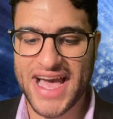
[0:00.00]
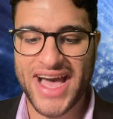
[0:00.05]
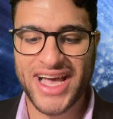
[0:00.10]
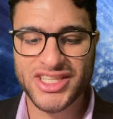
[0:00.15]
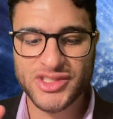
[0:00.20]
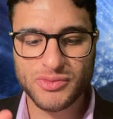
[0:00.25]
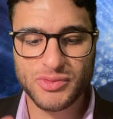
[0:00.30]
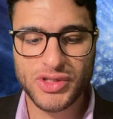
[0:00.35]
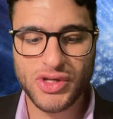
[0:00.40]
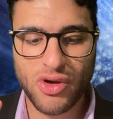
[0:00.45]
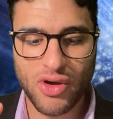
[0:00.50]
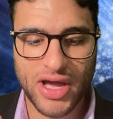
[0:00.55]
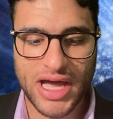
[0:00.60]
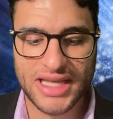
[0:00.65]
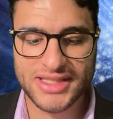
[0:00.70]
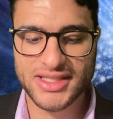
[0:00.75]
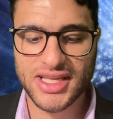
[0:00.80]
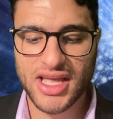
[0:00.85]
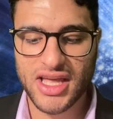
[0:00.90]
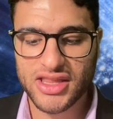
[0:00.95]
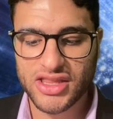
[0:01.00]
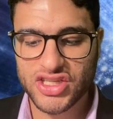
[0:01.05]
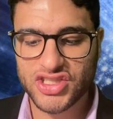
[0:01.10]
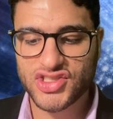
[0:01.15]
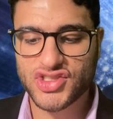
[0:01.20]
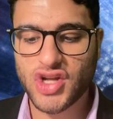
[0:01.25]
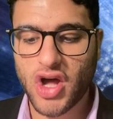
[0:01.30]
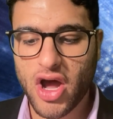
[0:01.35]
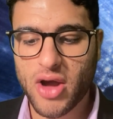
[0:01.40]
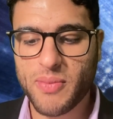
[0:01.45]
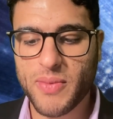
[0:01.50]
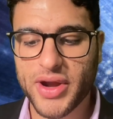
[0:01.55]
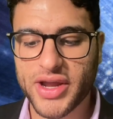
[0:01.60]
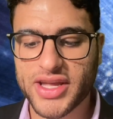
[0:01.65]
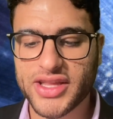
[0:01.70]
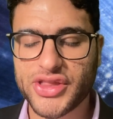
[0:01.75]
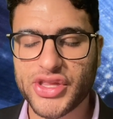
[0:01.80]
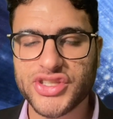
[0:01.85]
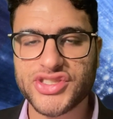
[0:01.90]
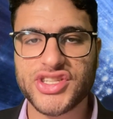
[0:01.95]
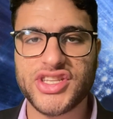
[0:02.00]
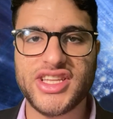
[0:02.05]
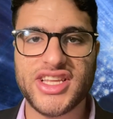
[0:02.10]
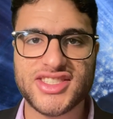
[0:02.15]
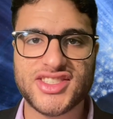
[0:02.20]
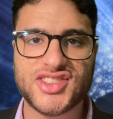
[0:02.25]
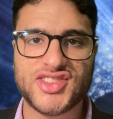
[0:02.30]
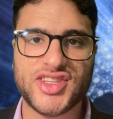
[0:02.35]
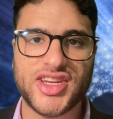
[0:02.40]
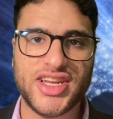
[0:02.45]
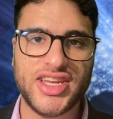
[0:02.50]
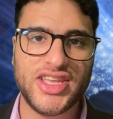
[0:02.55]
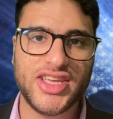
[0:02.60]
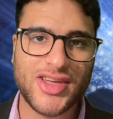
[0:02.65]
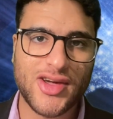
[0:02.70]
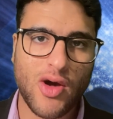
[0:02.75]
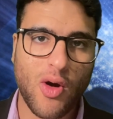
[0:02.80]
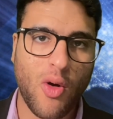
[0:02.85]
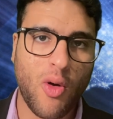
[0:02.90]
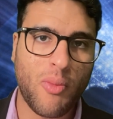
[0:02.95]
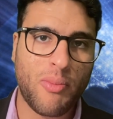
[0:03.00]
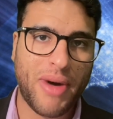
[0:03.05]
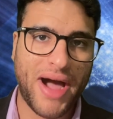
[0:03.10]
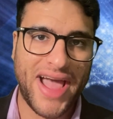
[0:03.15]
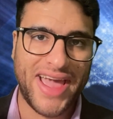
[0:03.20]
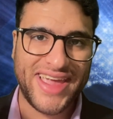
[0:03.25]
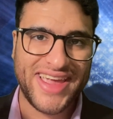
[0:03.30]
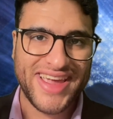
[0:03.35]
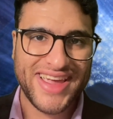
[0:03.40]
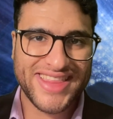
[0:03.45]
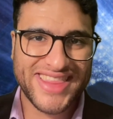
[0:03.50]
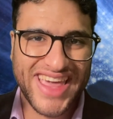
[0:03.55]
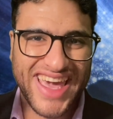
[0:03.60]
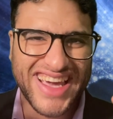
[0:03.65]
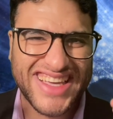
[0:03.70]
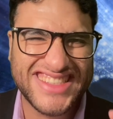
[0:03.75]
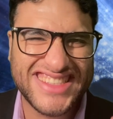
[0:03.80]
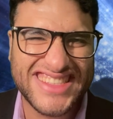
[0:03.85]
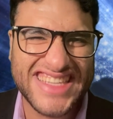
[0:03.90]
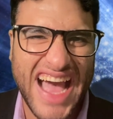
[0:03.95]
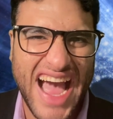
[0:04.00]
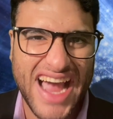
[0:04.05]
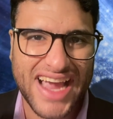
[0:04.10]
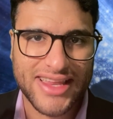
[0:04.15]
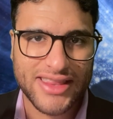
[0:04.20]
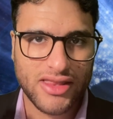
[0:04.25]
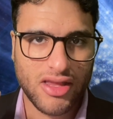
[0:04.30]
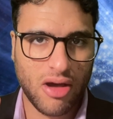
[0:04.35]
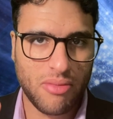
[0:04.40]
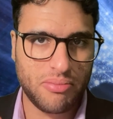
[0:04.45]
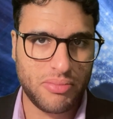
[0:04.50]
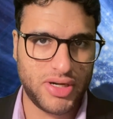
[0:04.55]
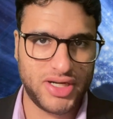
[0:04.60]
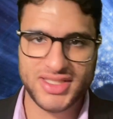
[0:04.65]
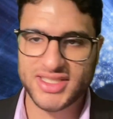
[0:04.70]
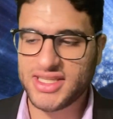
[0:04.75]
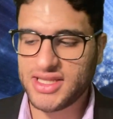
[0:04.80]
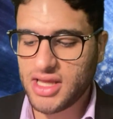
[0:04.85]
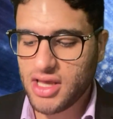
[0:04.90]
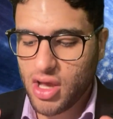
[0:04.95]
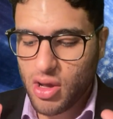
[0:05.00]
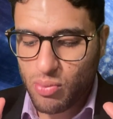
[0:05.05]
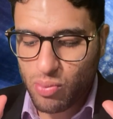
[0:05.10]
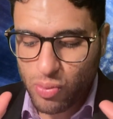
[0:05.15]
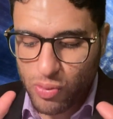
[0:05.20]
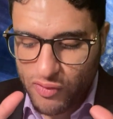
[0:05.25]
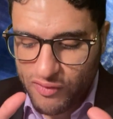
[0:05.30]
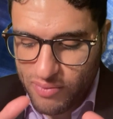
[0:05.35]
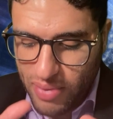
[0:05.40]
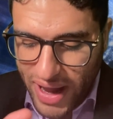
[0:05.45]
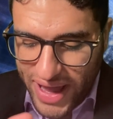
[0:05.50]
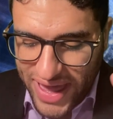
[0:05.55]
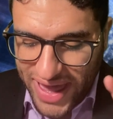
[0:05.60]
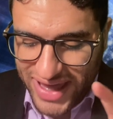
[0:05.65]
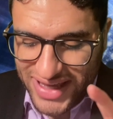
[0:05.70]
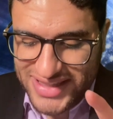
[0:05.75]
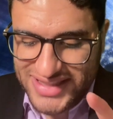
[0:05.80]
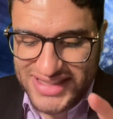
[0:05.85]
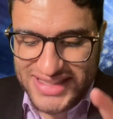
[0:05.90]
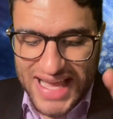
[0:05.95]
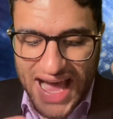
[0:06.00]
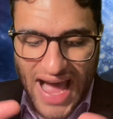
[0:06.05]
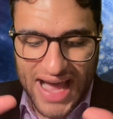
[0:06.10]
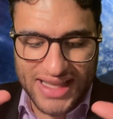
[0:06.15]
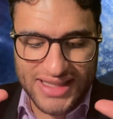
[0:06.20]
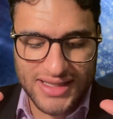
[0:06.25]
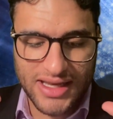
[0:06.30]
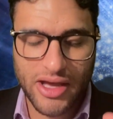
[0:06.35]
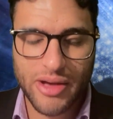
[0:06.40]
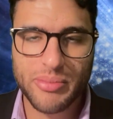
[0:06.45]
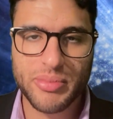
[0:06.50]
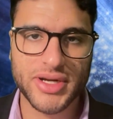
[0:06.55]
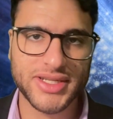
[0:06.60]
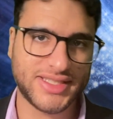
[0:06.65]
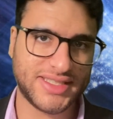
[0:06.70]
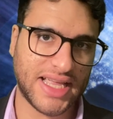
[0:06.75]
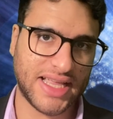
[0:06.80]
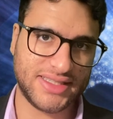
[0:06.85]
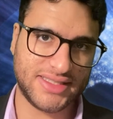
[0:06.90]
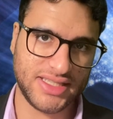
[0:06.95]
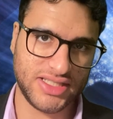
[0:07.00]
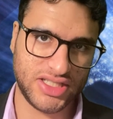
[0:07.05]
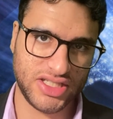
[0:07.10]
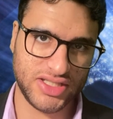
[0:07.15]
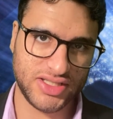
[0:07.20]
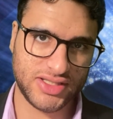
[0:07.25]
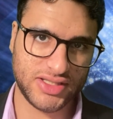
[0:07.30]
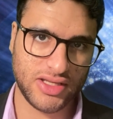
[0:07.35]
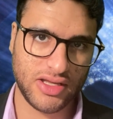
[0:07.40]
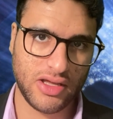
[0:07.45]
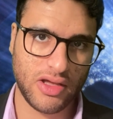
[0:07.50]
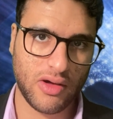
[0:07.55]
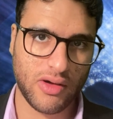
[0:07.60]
as we know, guys, the stock market doesn't necessarily go by the exact numbers and move by exact percentages.